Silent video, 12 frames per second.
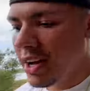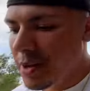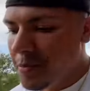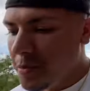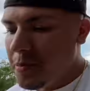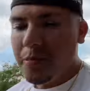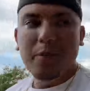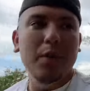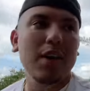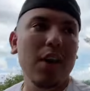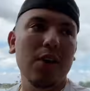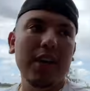make sure everything is
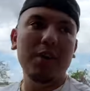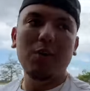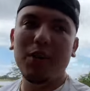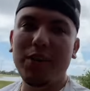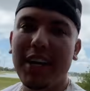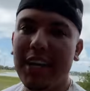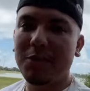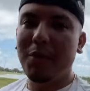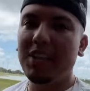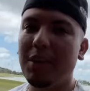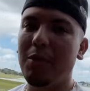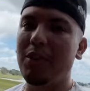good. Okay. Well, you guys,
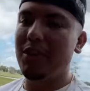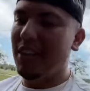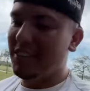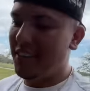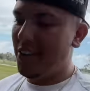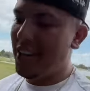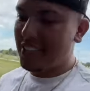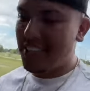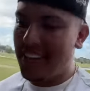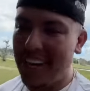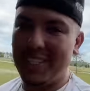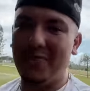peace. Well, let's see you guys oh, in
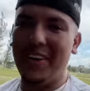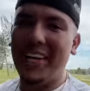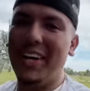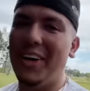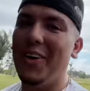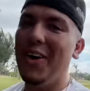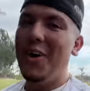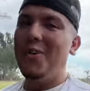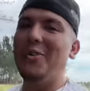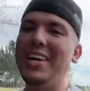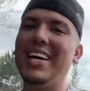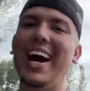the oh, next video.
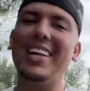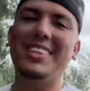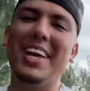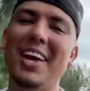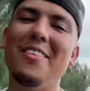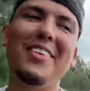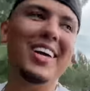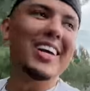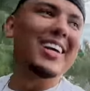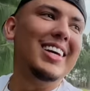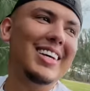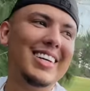We got them.
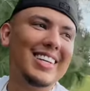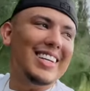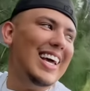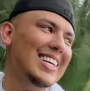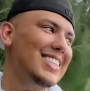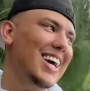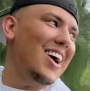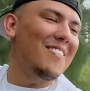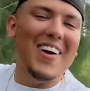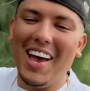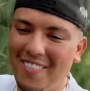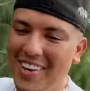Let's go,
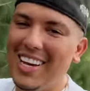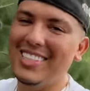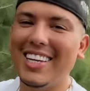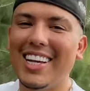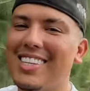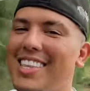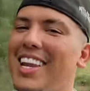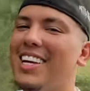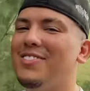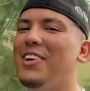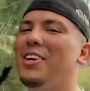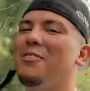baby. I'll see you guys in the
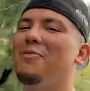next video.